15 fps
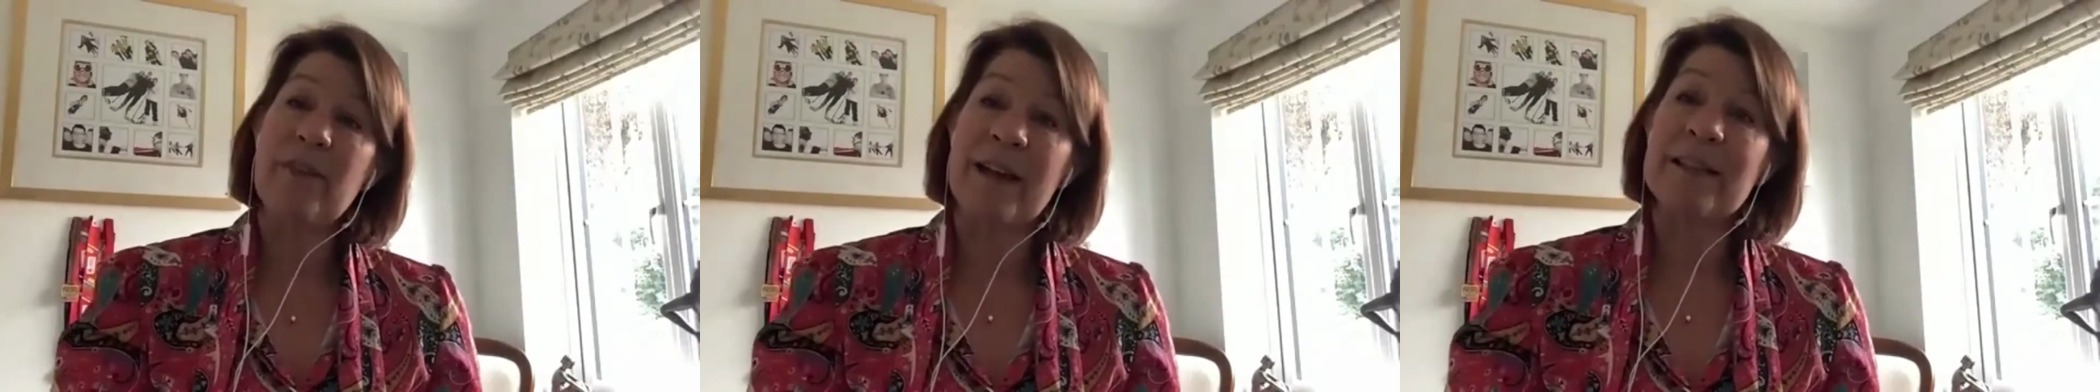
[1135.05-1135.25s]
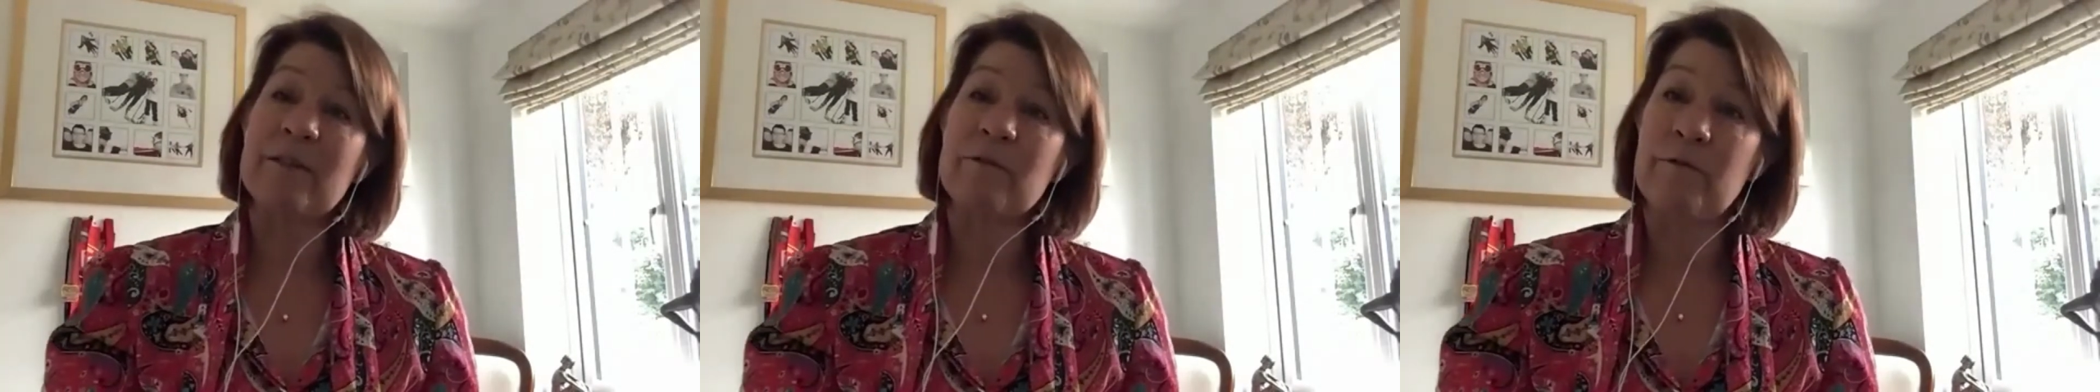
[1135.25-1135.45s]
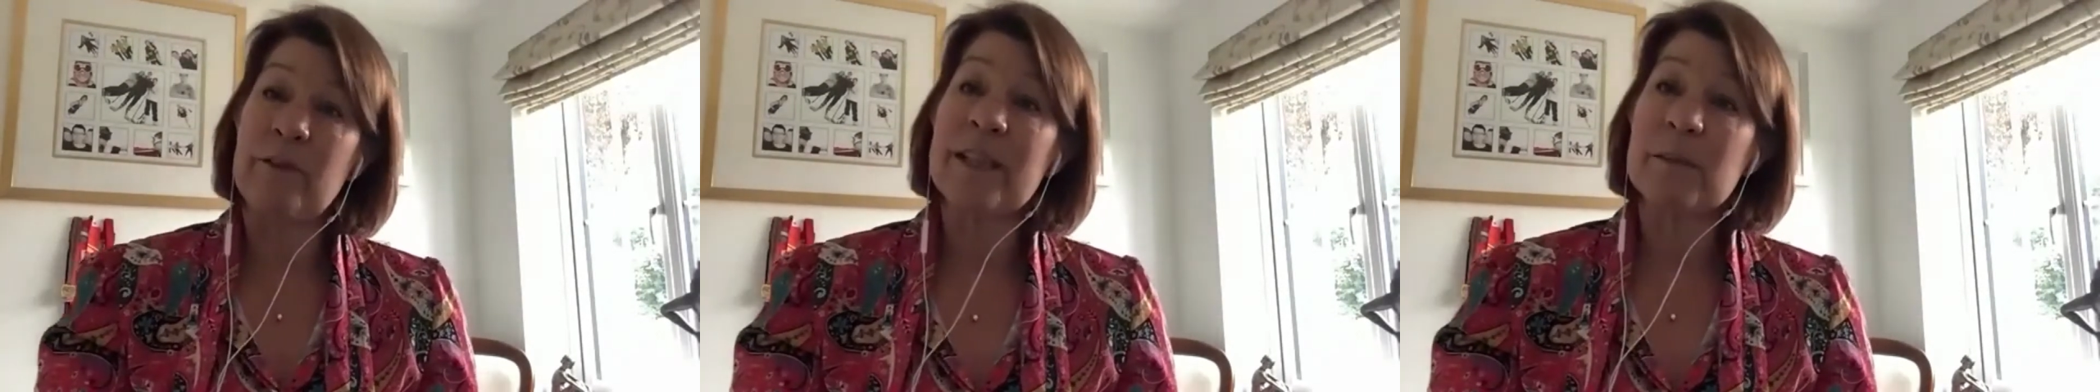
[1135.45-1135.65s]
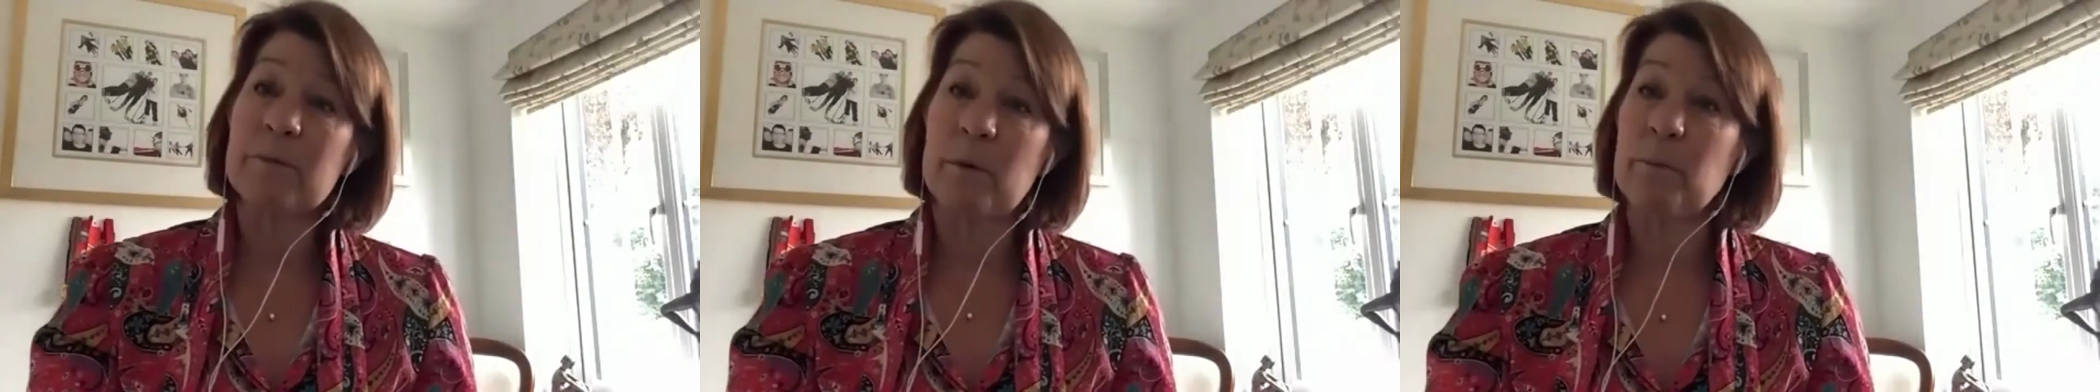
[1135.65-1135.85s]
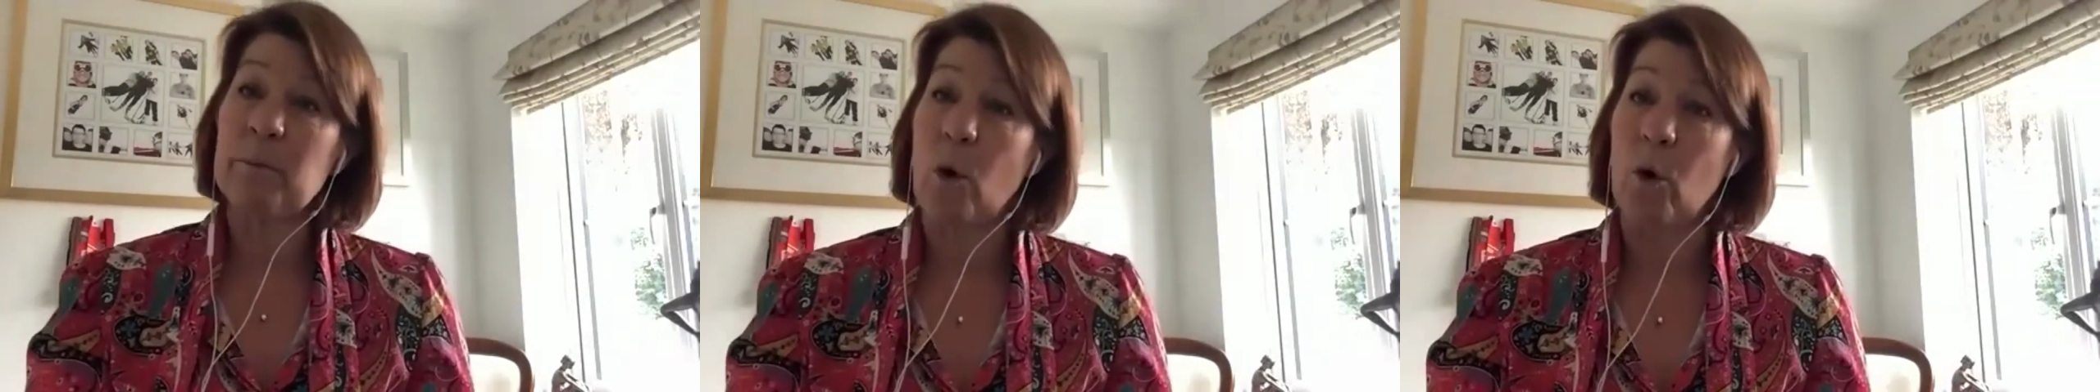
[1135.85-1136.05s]
that
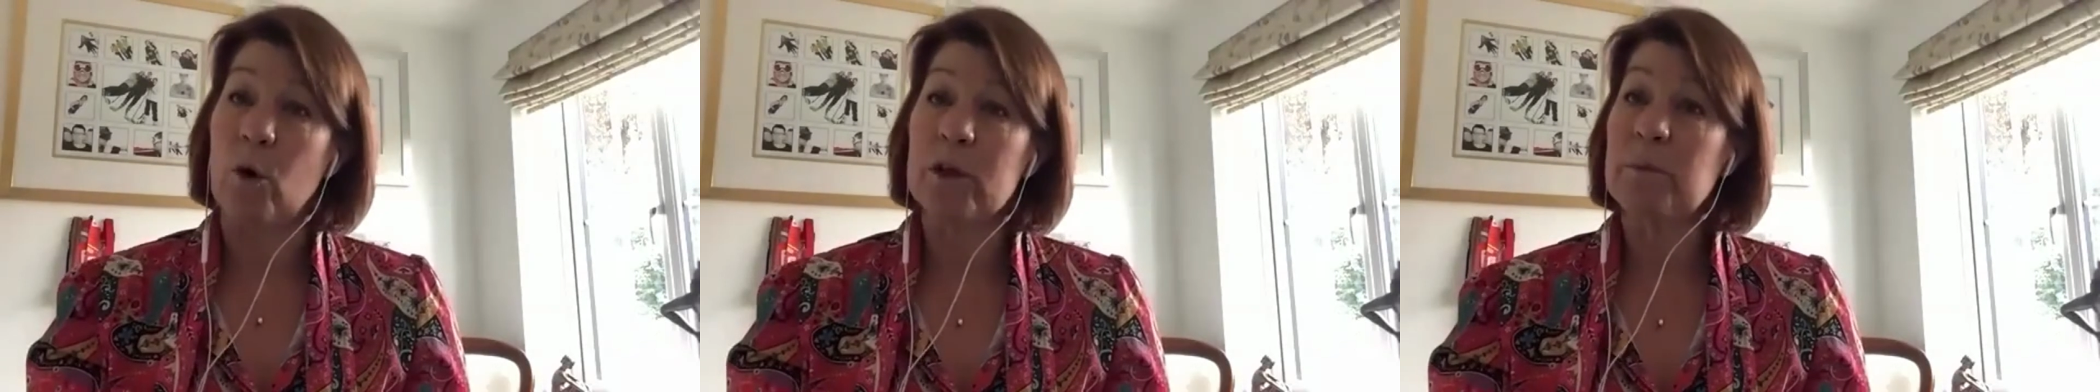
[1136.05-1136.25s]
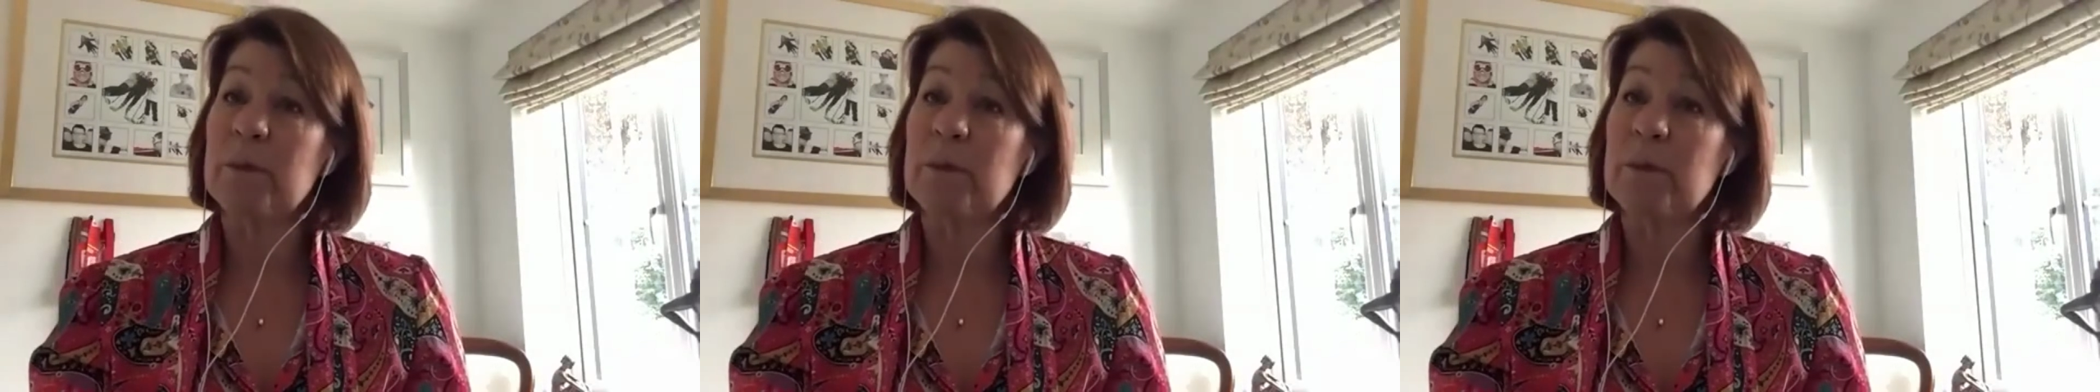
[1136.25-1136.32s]
investment pot,